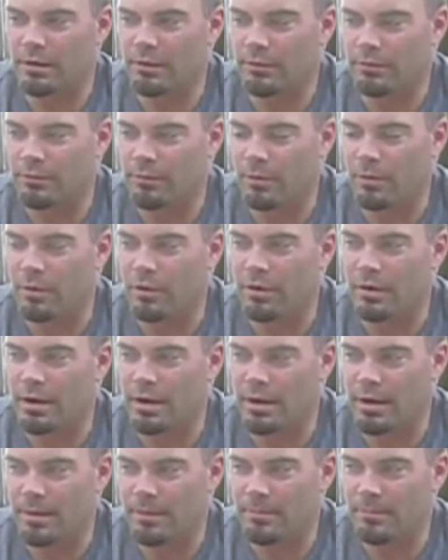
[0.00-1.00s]
For
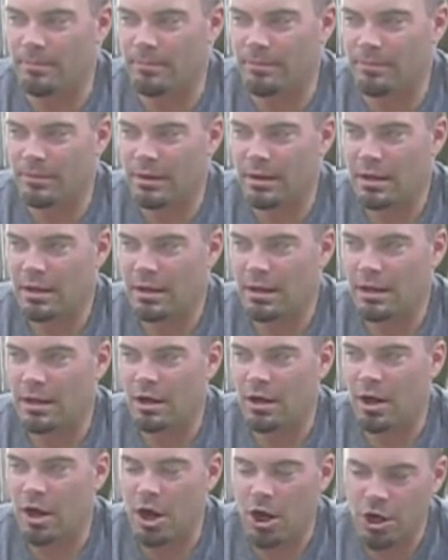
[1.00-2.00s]

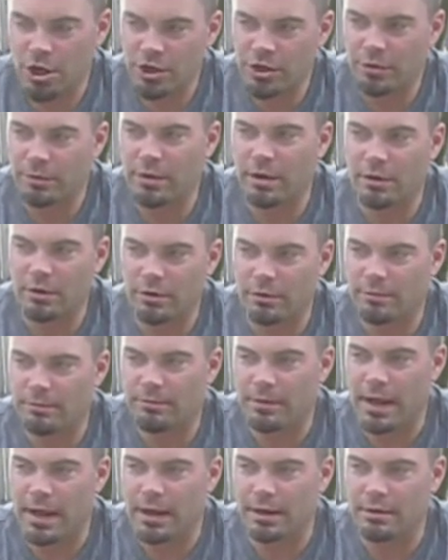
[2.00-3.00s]
arguing her
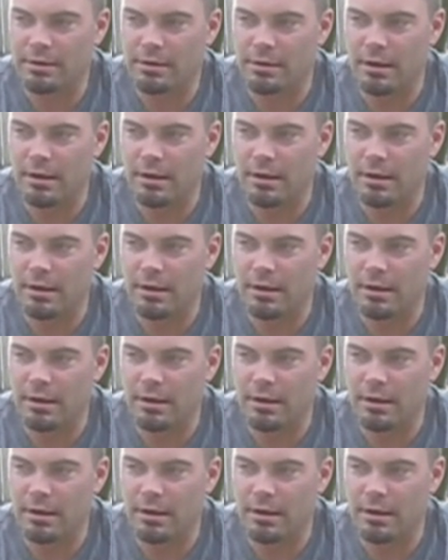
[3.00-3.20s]
fact.